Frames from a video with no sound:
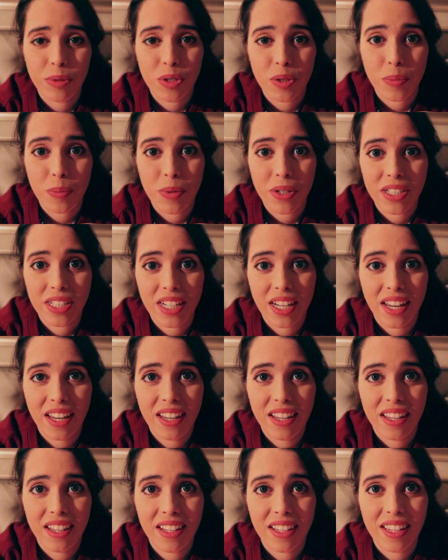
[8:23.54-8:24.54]
we took
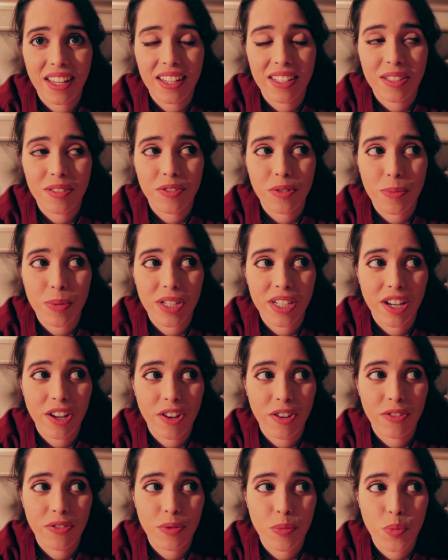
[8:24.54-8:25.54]
Monday. I asked for Monday
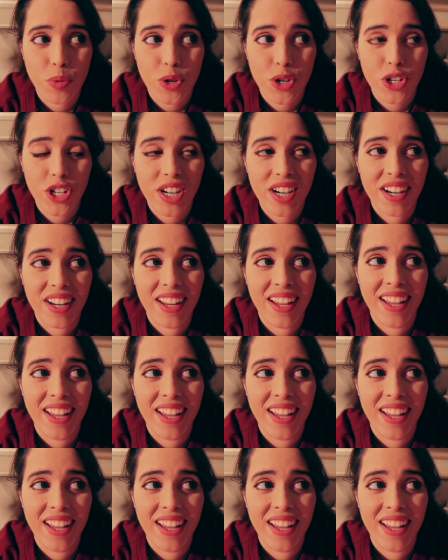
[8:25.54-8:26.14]
off from work,